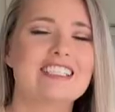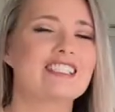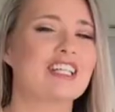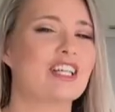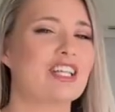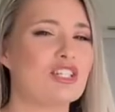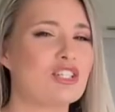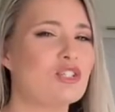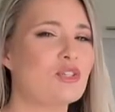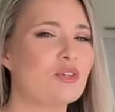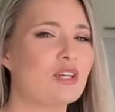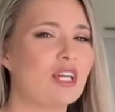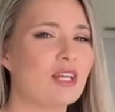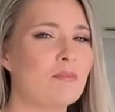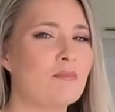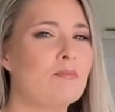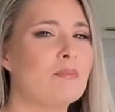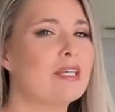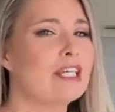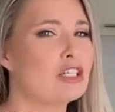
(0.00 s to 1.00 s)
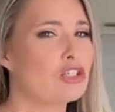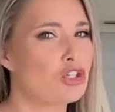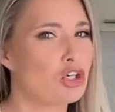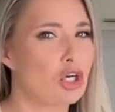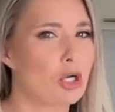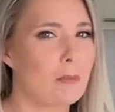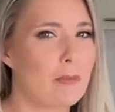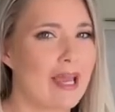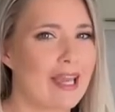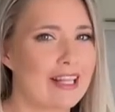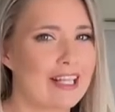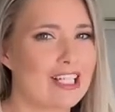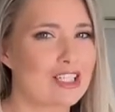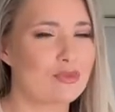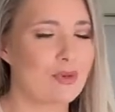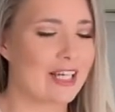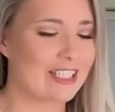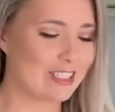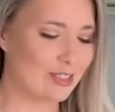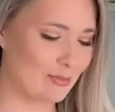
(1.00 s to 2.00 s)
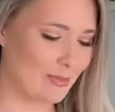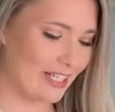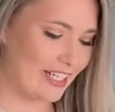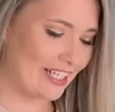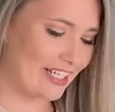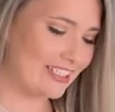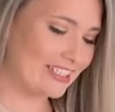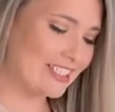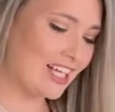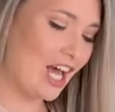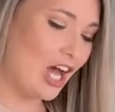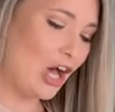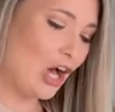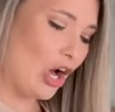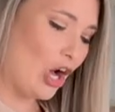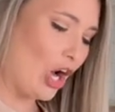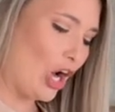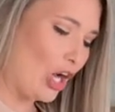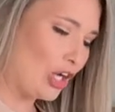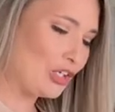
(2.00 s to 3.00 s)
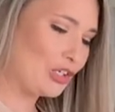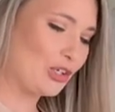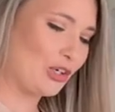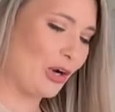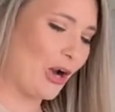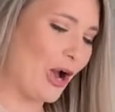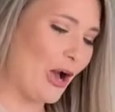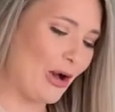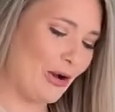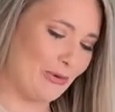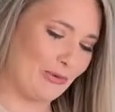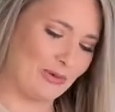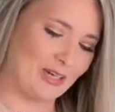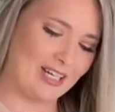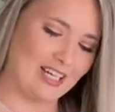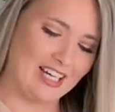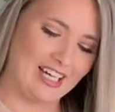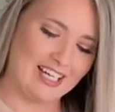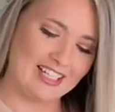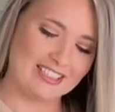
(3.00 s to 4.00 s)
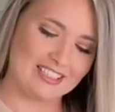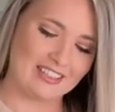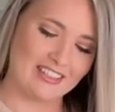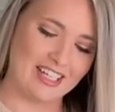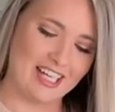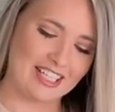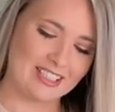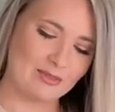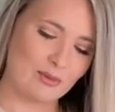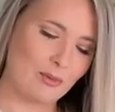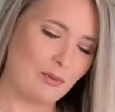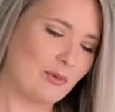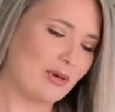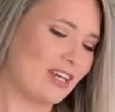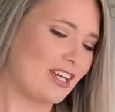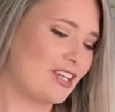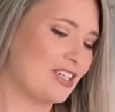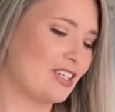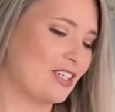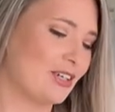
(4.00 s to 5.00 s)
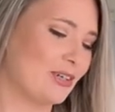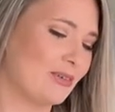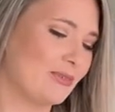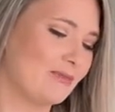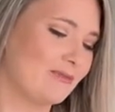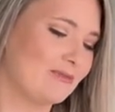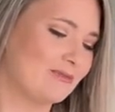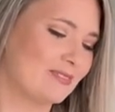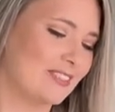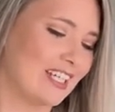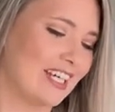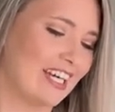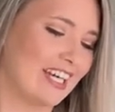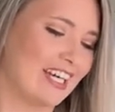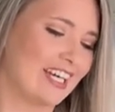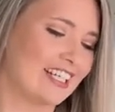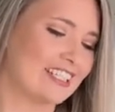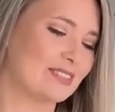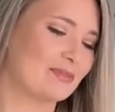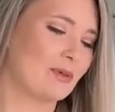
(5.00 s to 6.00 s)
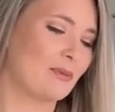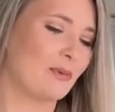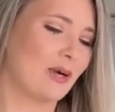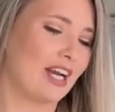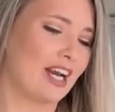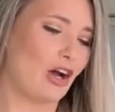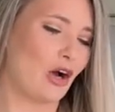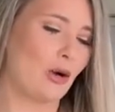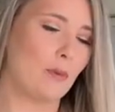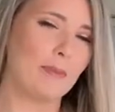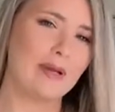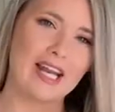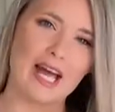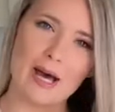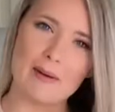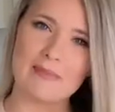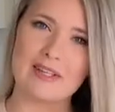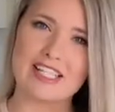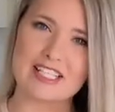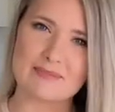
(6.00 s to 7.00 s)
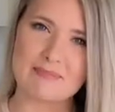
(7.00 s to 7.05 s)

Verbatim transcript: so that you can be sure to make these recipes on your own. So next what we wanna do is we wanna open up this